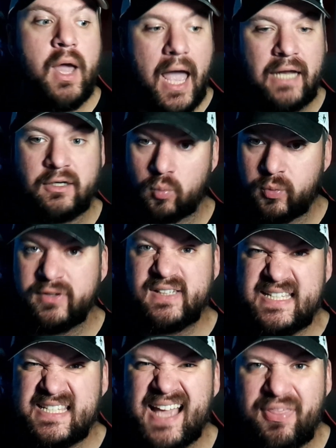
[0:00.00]
And it really
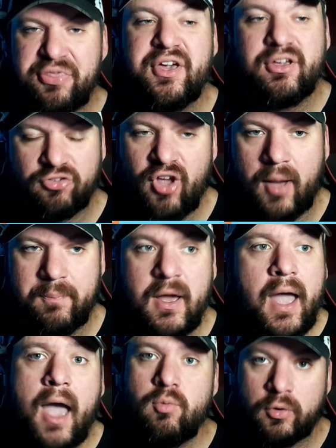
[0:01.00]
set things up
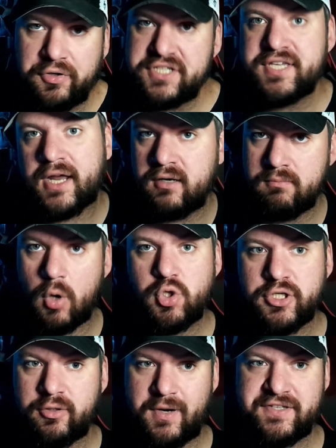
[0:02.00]
and really set in motion
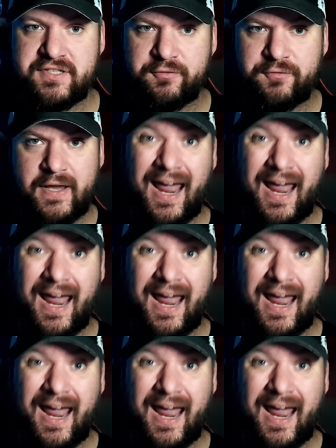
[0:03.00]
the rest of the fight.